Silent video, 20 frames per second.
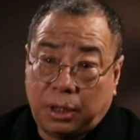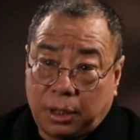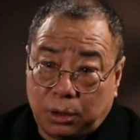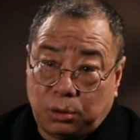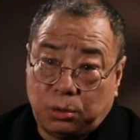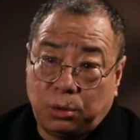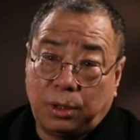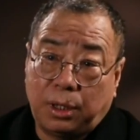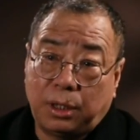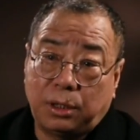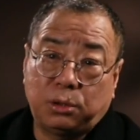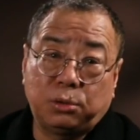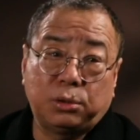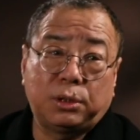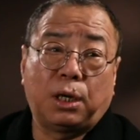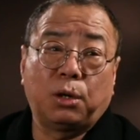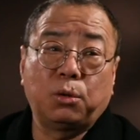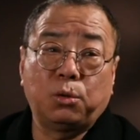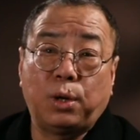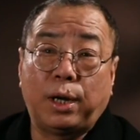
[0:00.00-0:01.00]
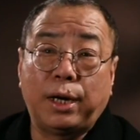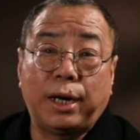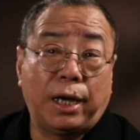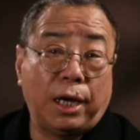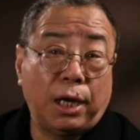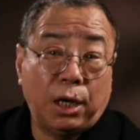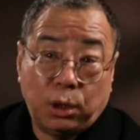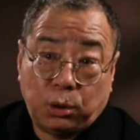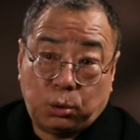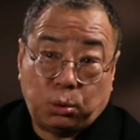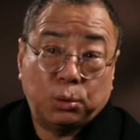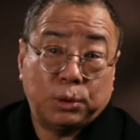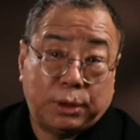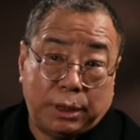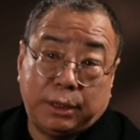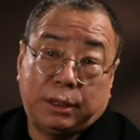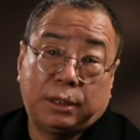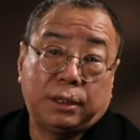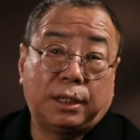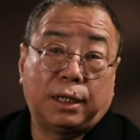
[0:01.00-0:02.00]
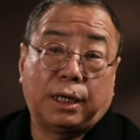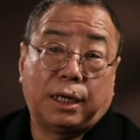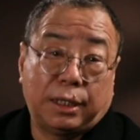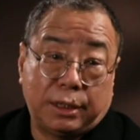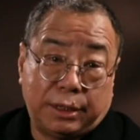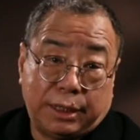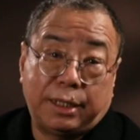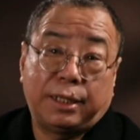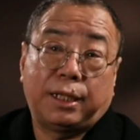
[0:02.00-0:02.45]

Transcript: separation between the mainland and Taiwan